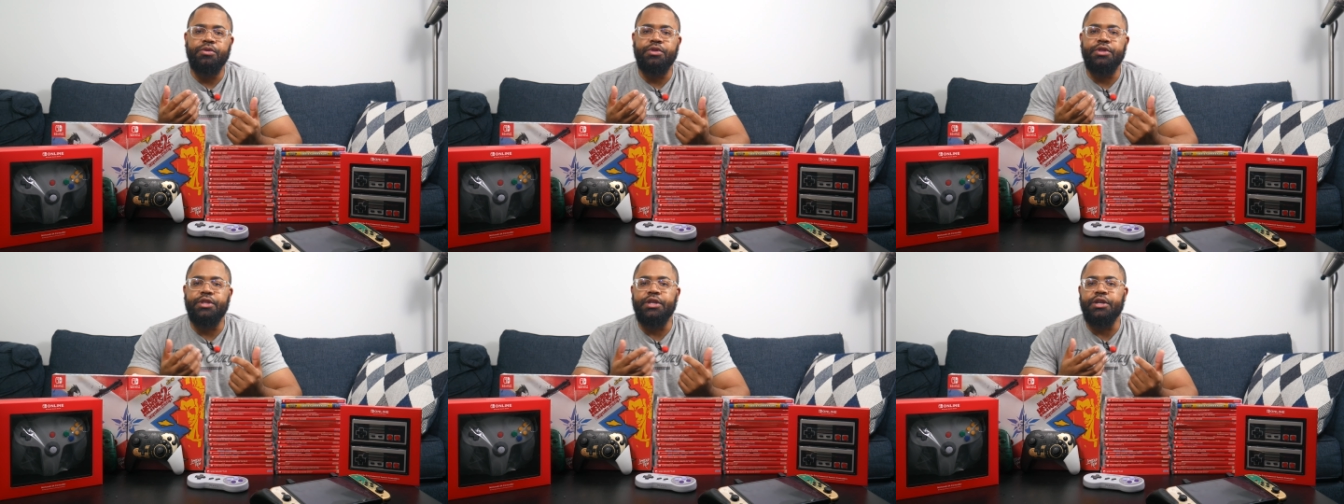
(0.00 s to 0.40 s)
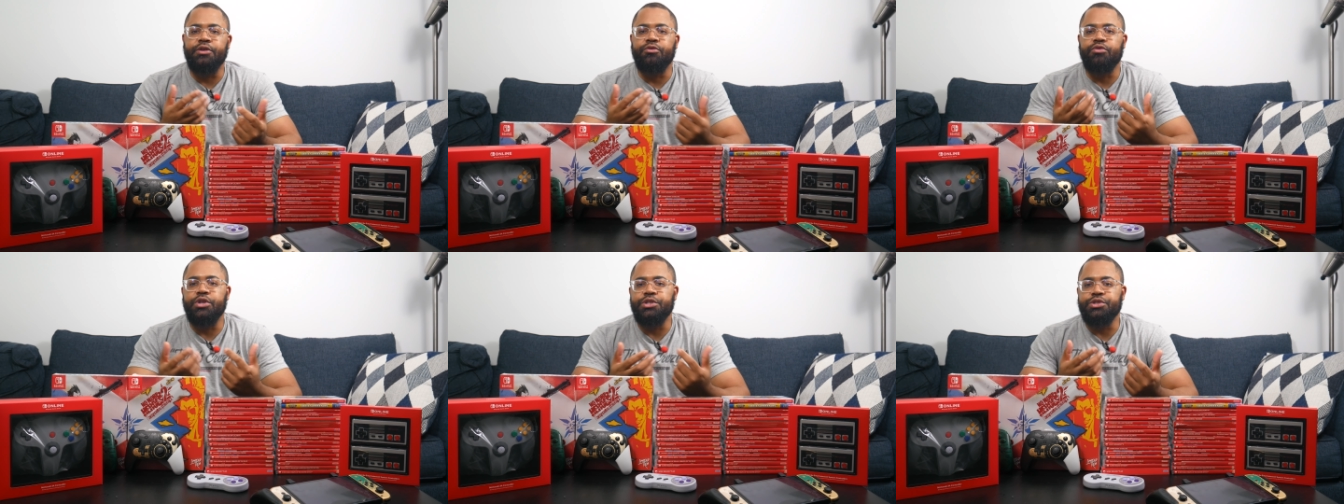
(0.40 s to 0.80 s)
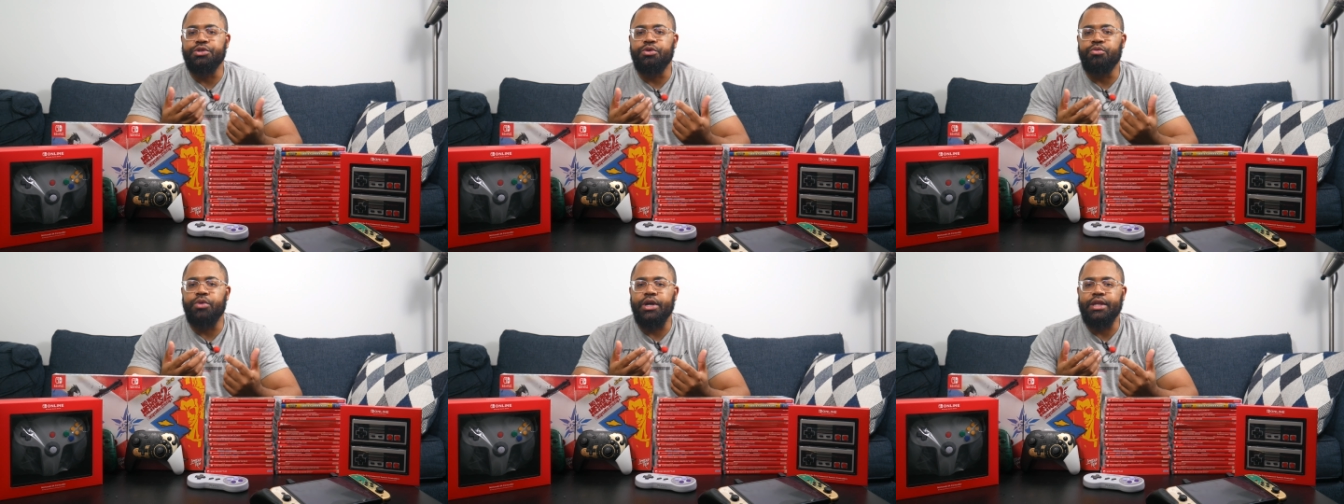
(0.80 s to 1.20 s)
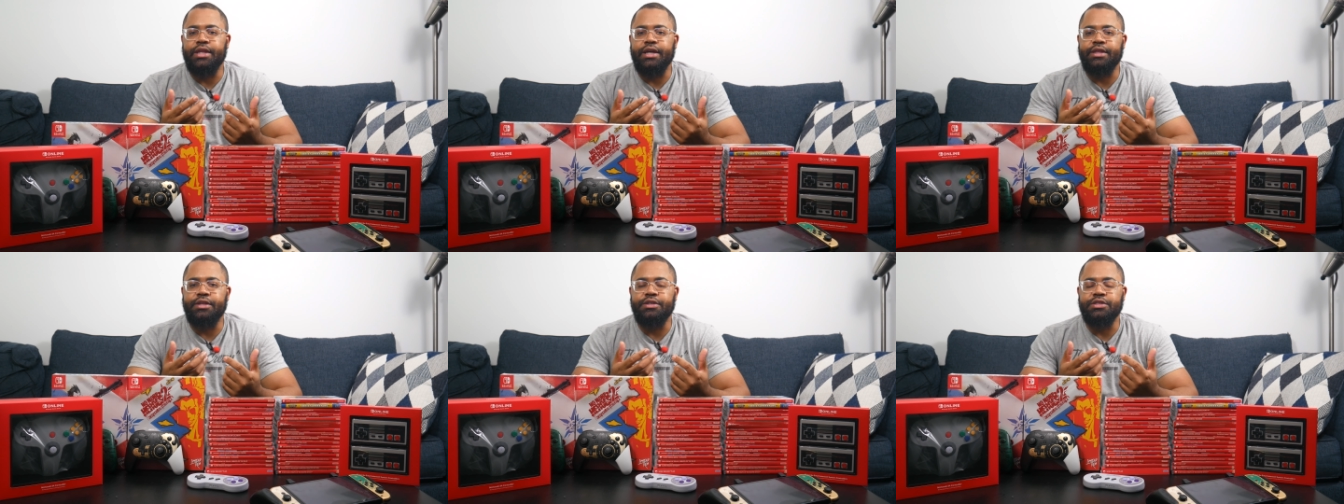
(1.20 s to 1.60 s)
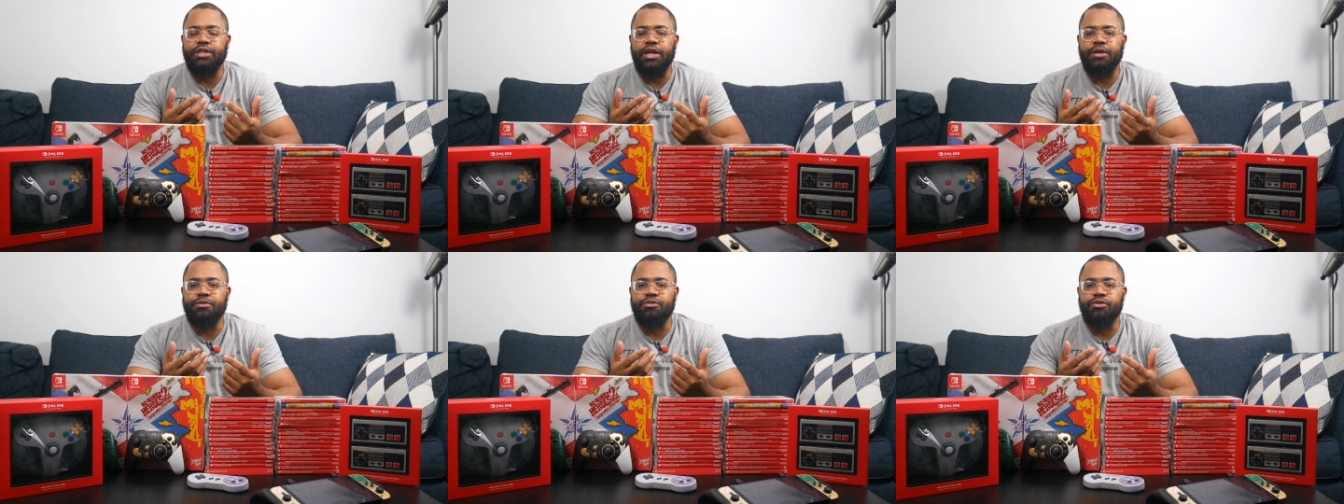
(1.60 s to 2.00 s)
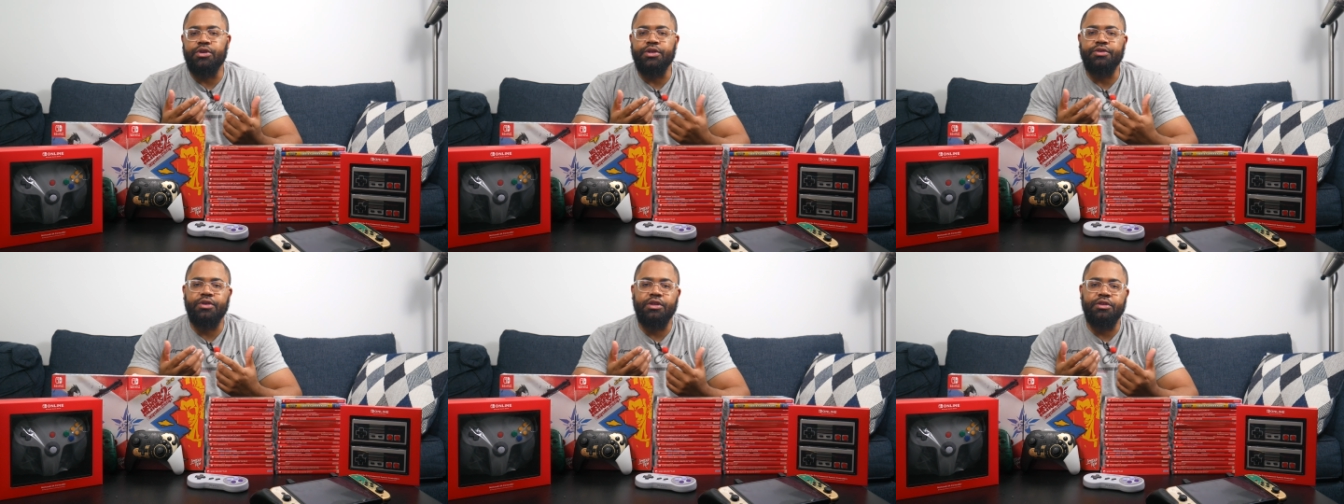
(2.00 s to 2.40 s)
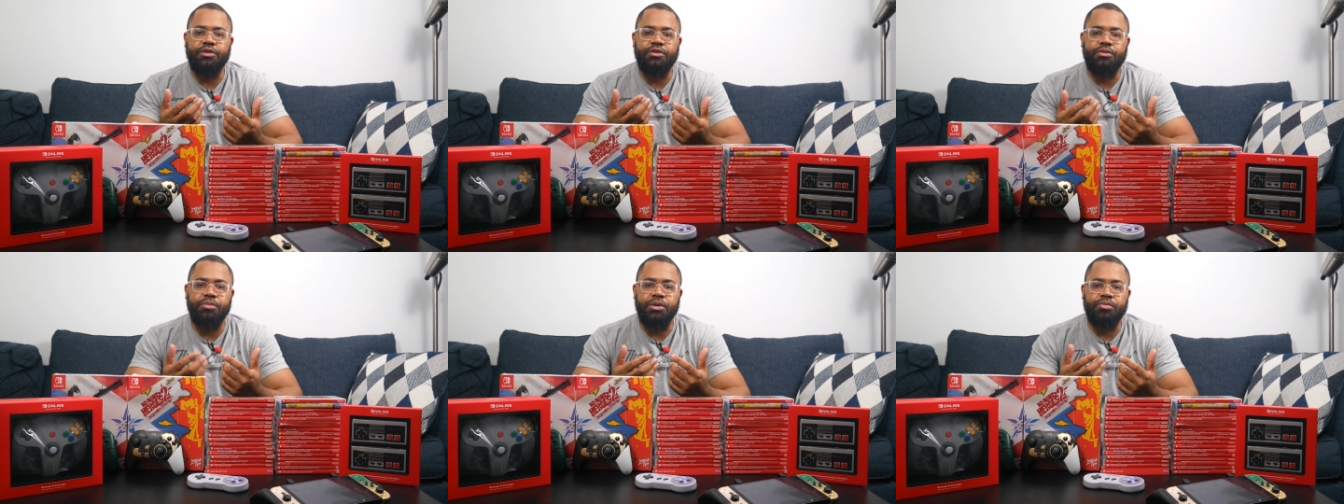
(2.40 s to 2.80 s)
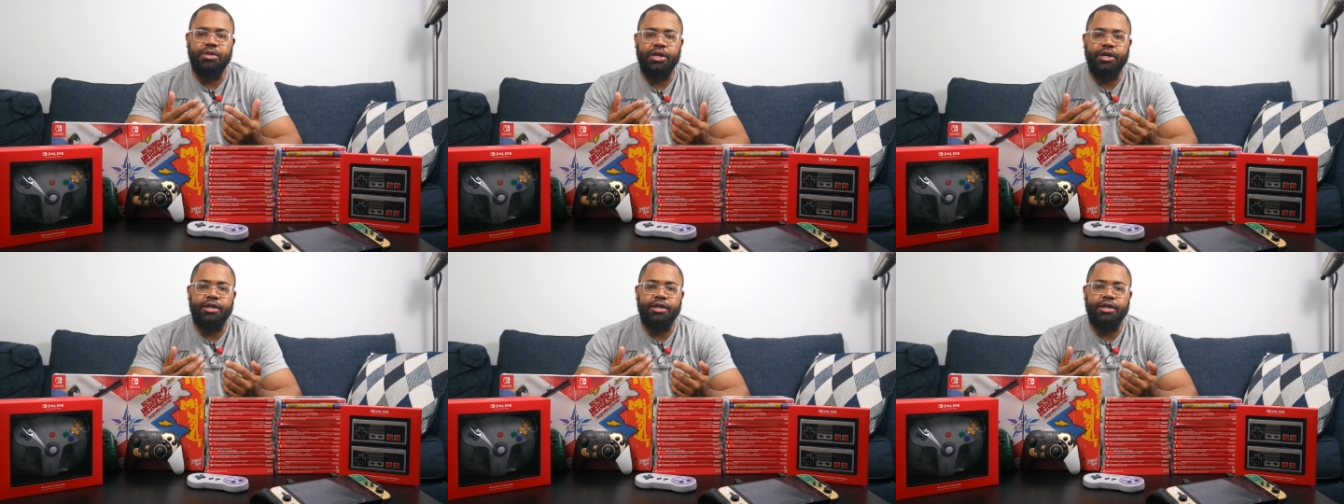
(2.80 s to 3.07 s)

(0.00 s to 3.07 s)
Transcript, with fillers: the original way that these games were intended to be played.